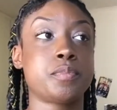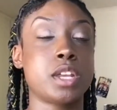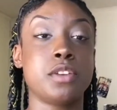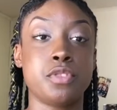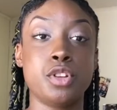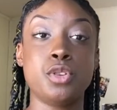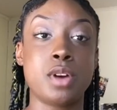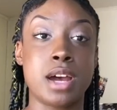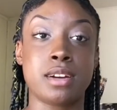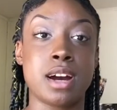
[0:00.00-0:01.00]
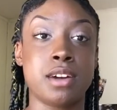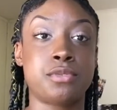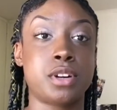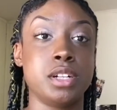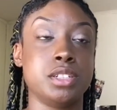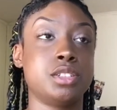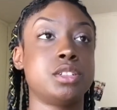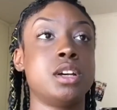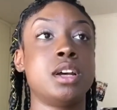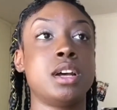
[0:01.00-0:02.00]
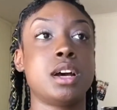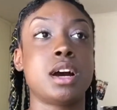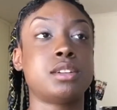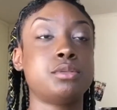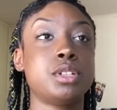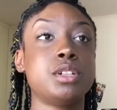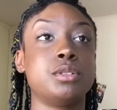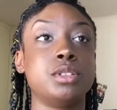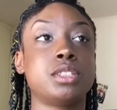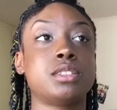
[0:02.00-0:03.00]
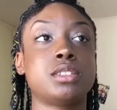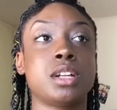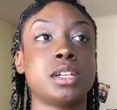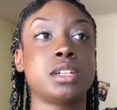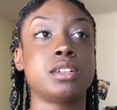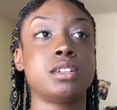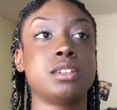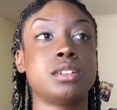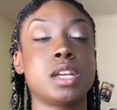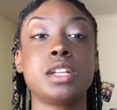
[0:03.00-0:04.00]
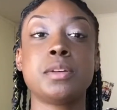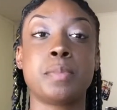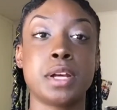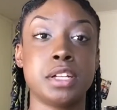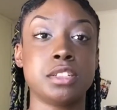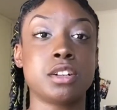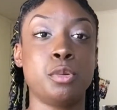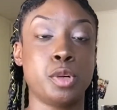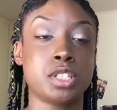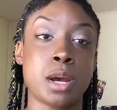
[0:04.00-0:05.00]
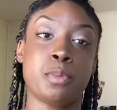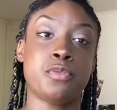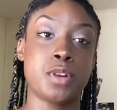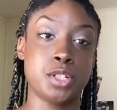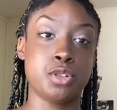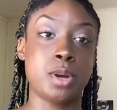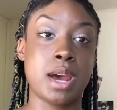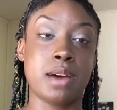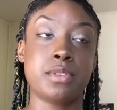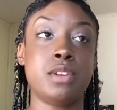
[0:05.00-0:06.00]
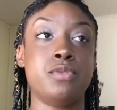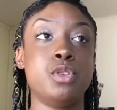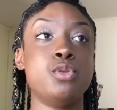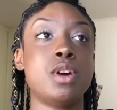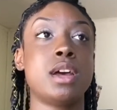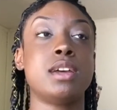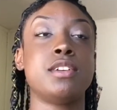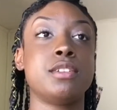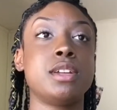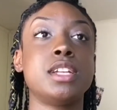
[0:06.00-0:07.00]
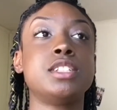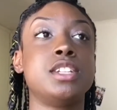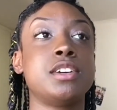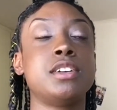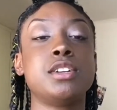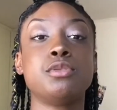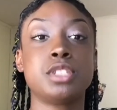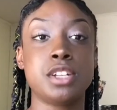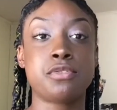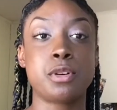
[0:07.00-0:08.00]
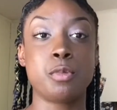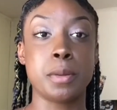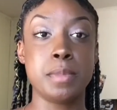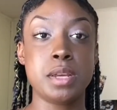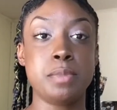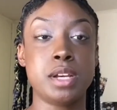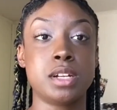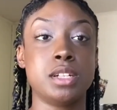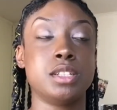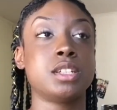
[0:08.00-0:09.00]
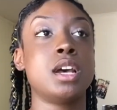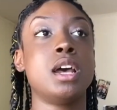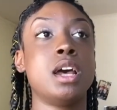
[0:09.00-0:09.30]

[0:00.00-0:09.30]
if you do have guy friends i don't know it's like it depends on what type of friends you have if you it, it's di- it was different with me because